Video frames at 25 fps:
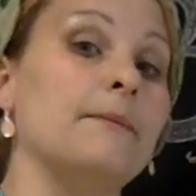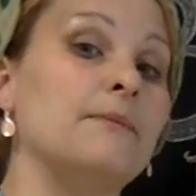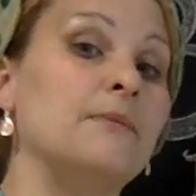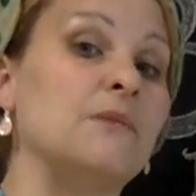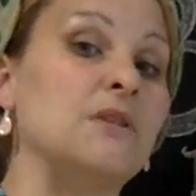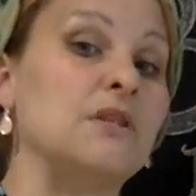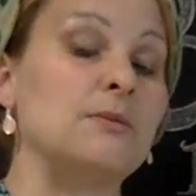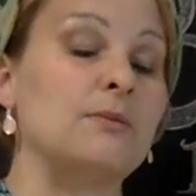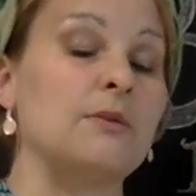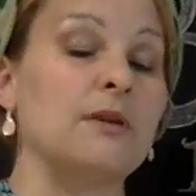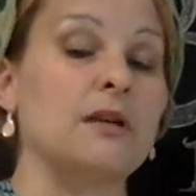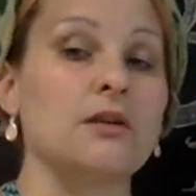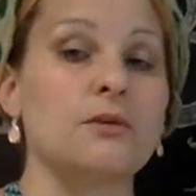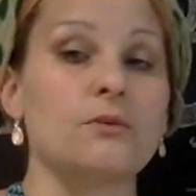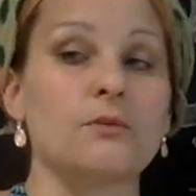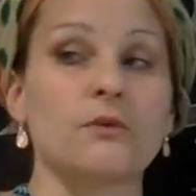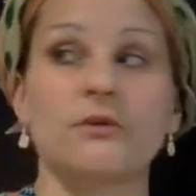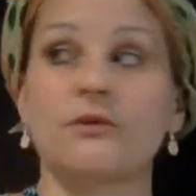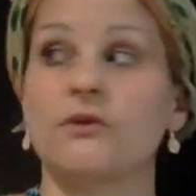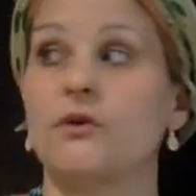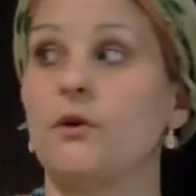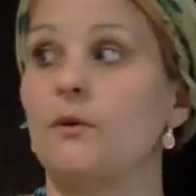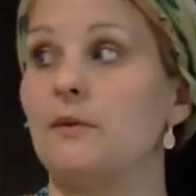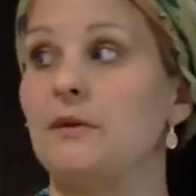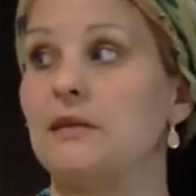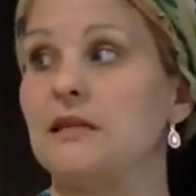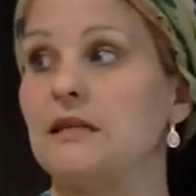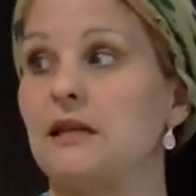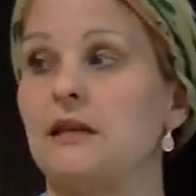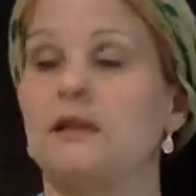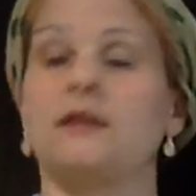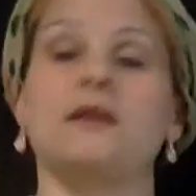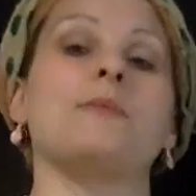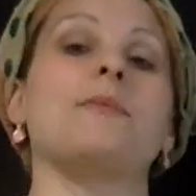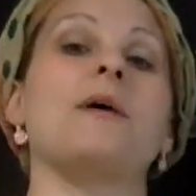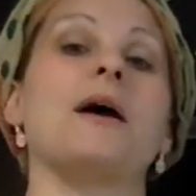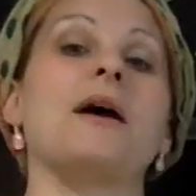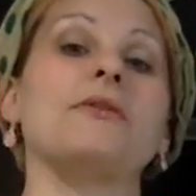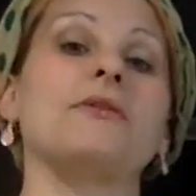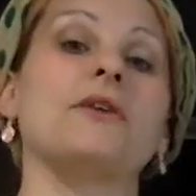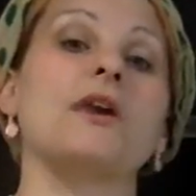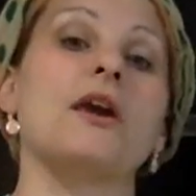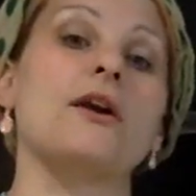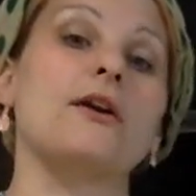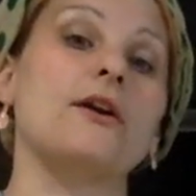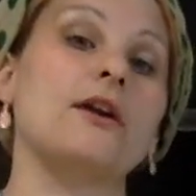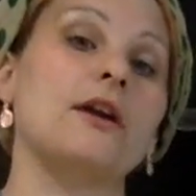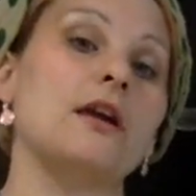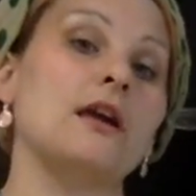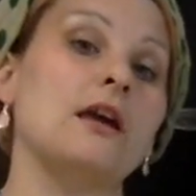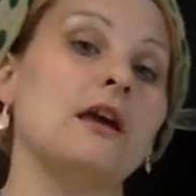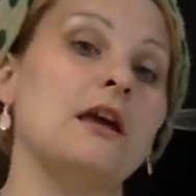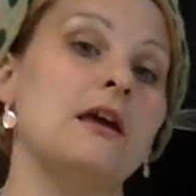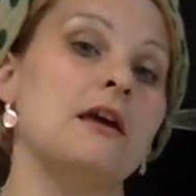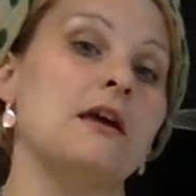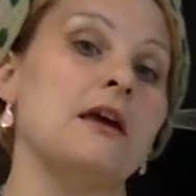just because we're so busy in the apothecary.